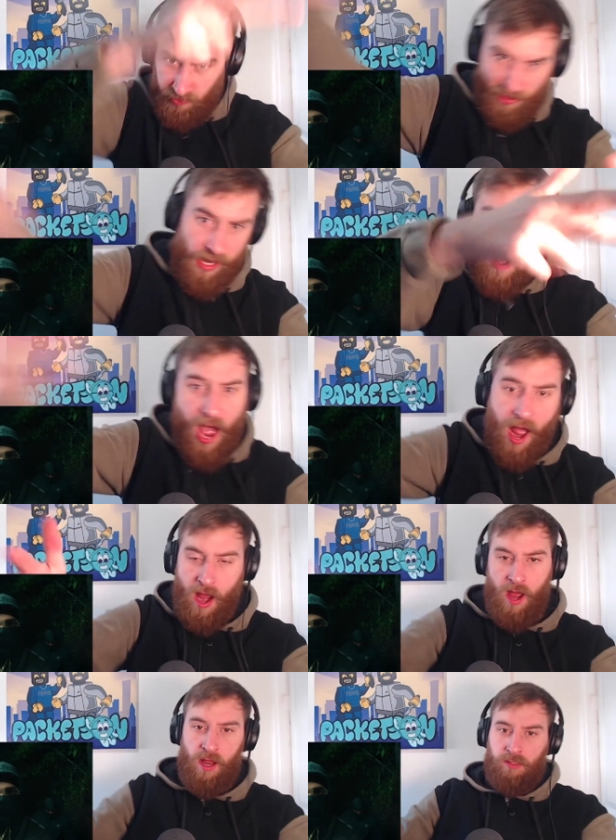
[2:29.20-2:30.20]

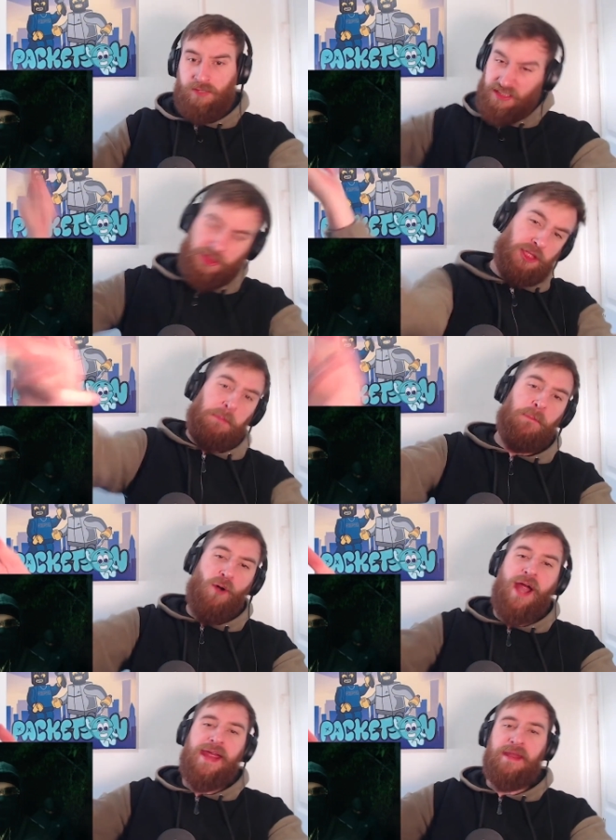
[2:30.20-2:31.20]
Oh, he's
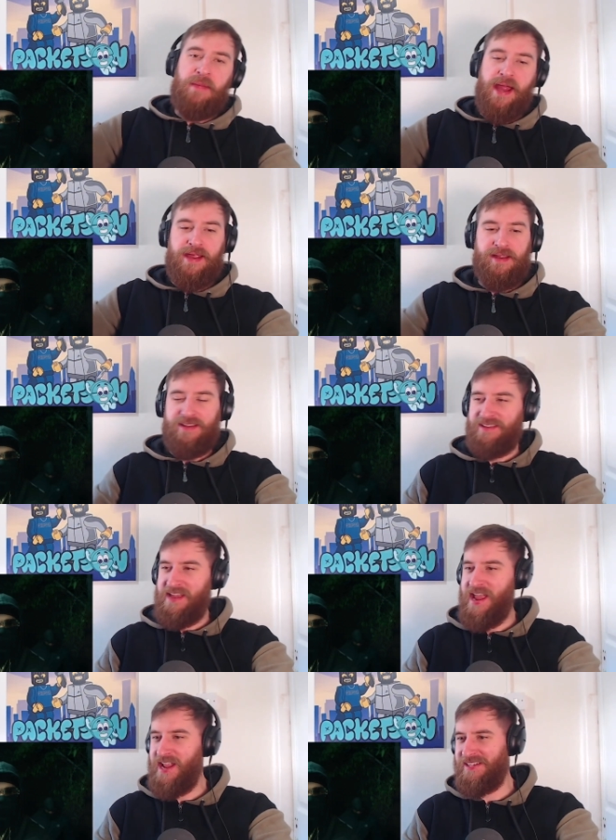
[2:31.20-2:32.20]
spraying, mate.
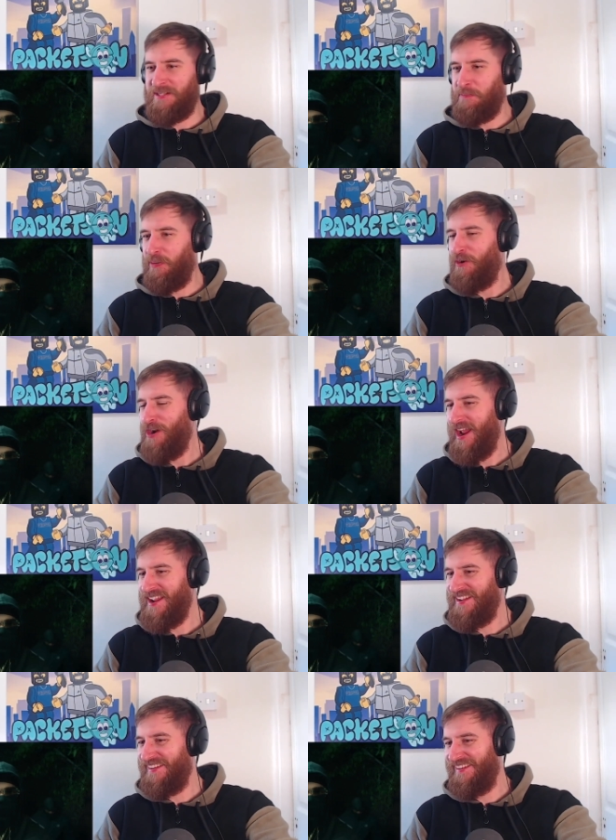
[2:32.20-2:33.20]
He's
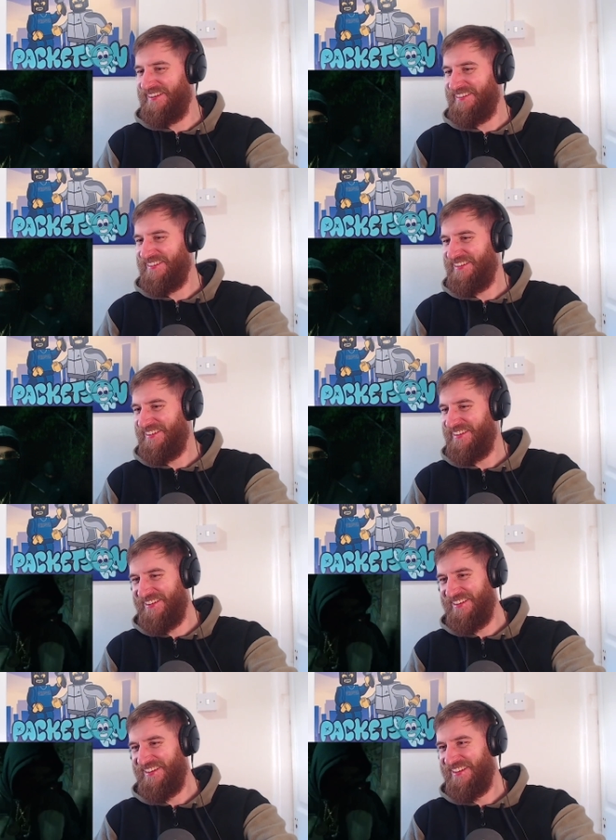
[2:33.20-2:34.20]
spraying.
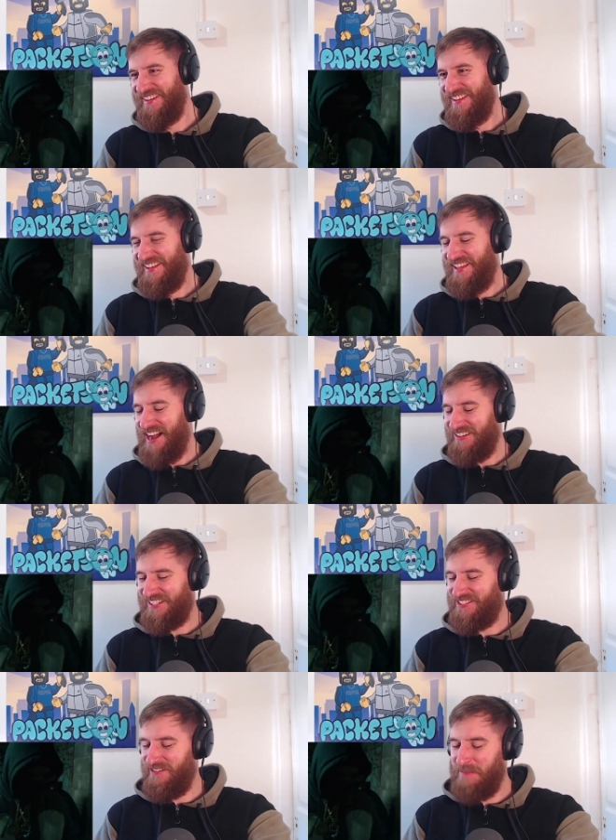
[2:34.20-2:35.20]
That was
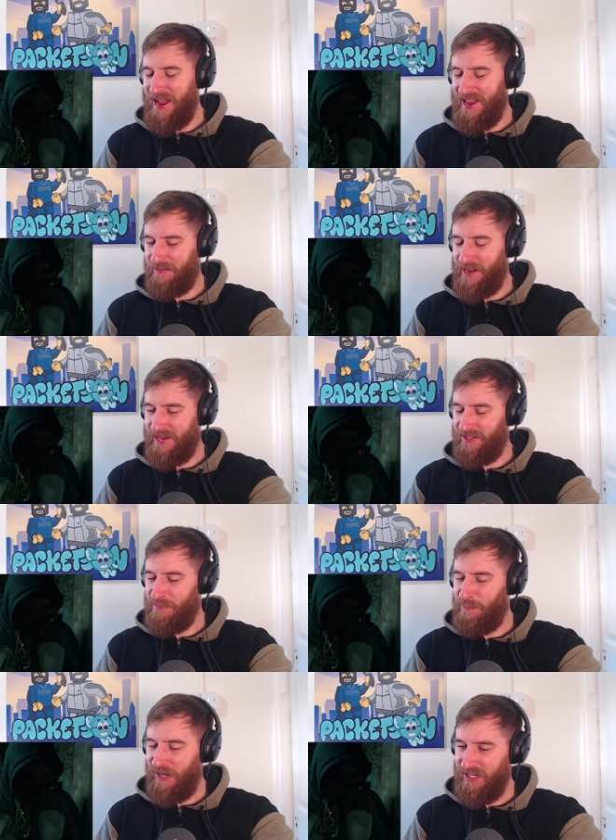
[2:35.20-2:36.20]
dramatic, mate. The
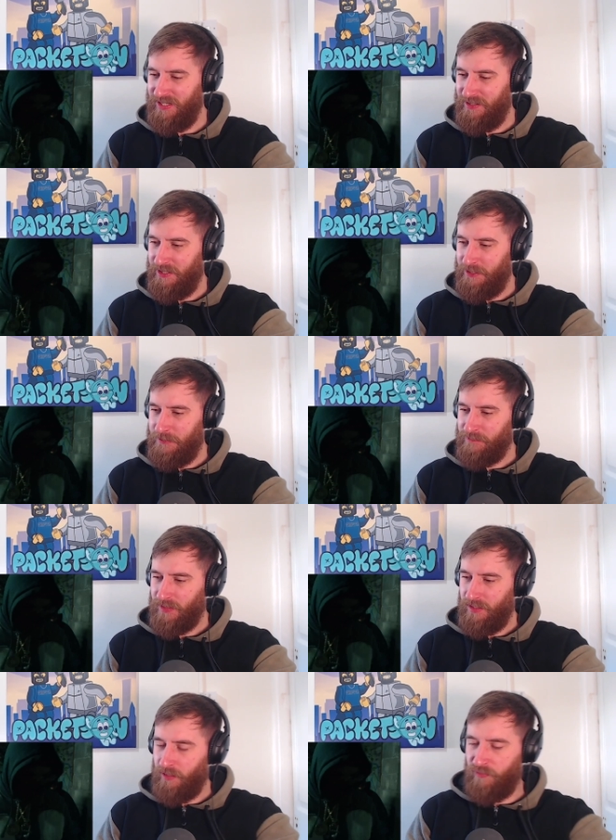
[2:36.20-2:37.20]
beat,
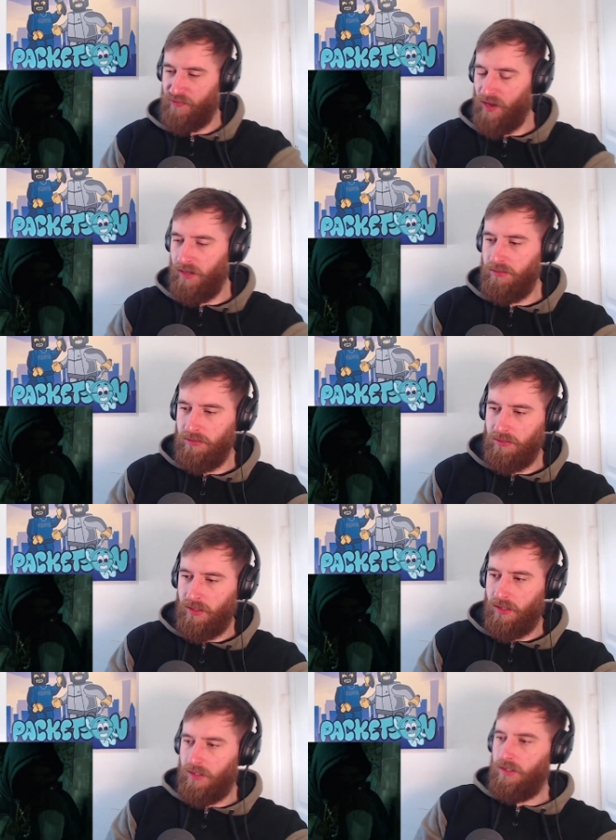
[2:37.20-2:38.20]
the flow,
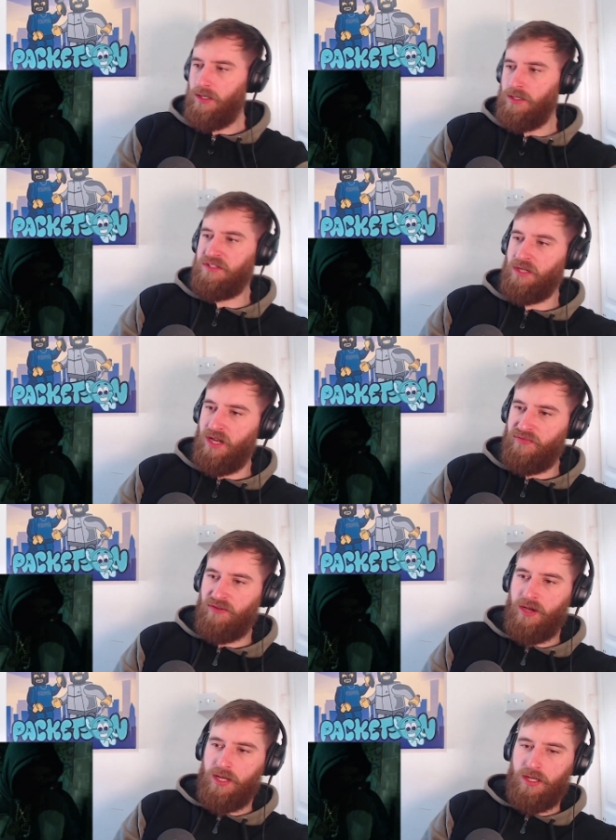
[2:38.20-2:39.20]
the
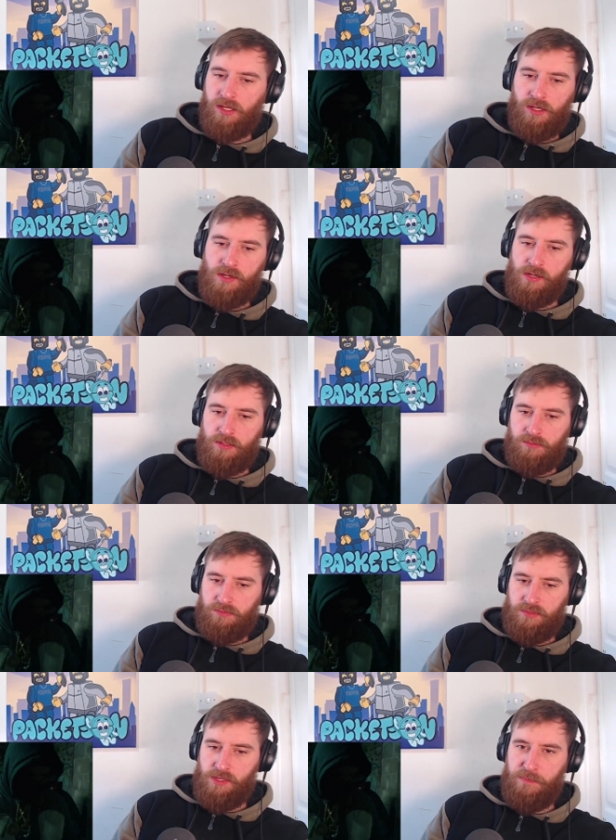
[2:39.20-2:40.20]
delivery,
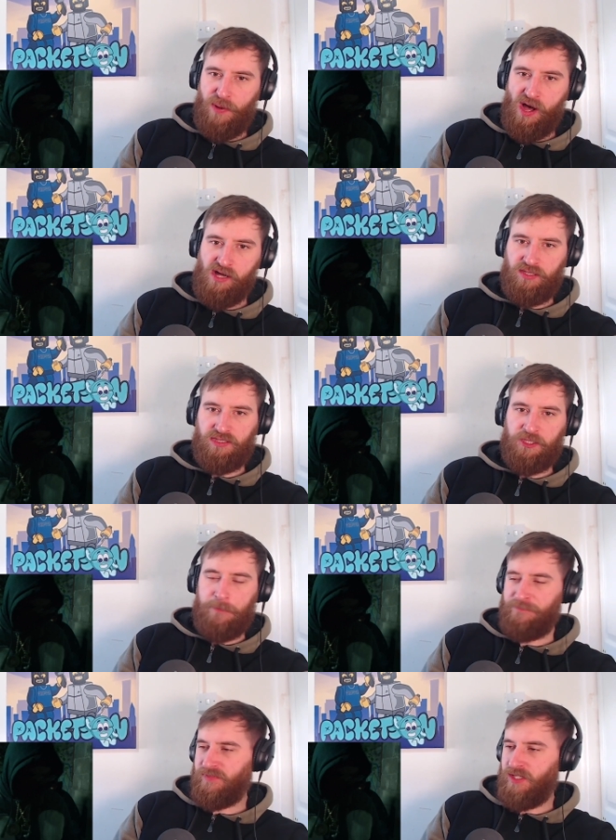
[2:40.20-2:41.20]
the bars.
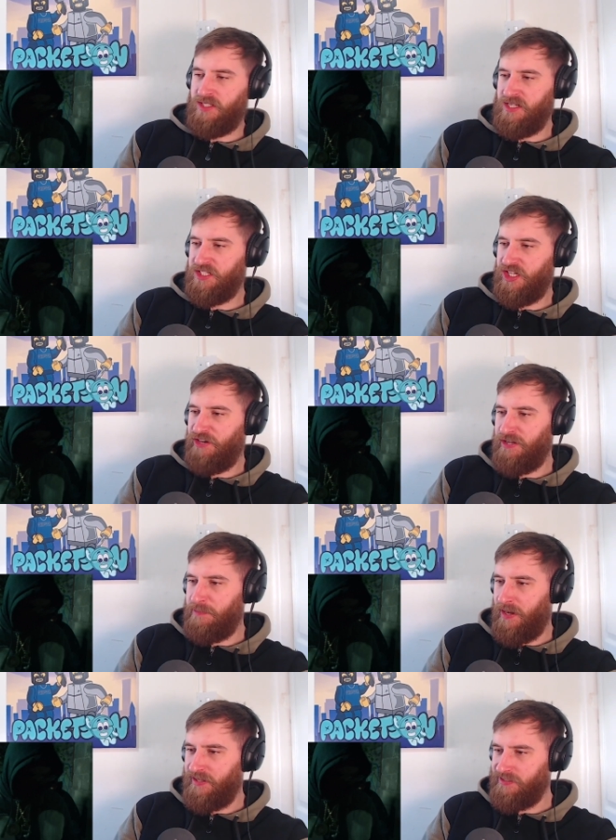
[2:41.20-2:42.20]
I didn't actually hear any
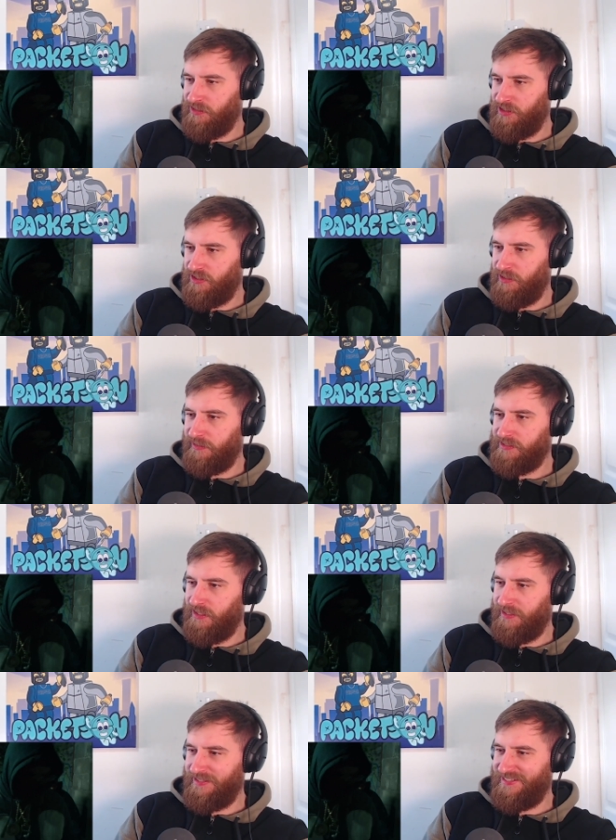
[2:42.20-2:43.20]
bars, I was just too
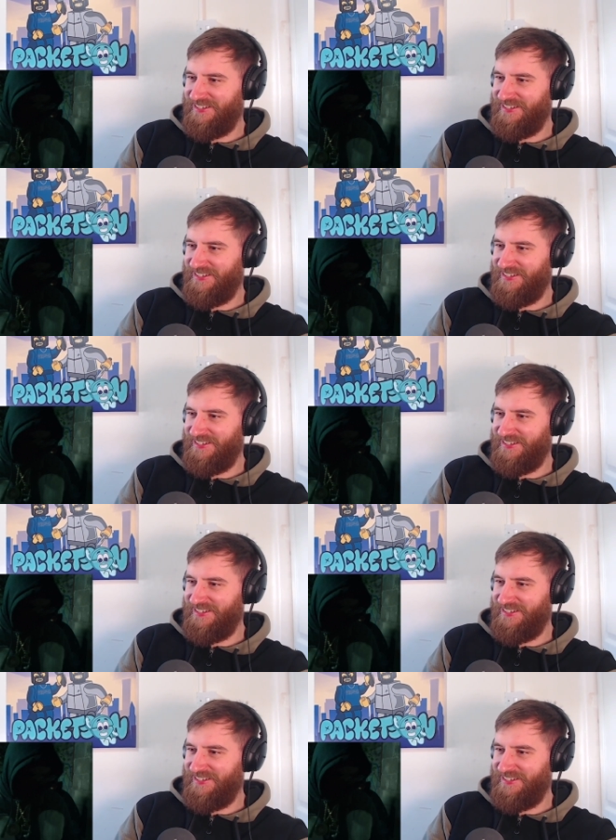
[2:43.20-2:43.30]
excited.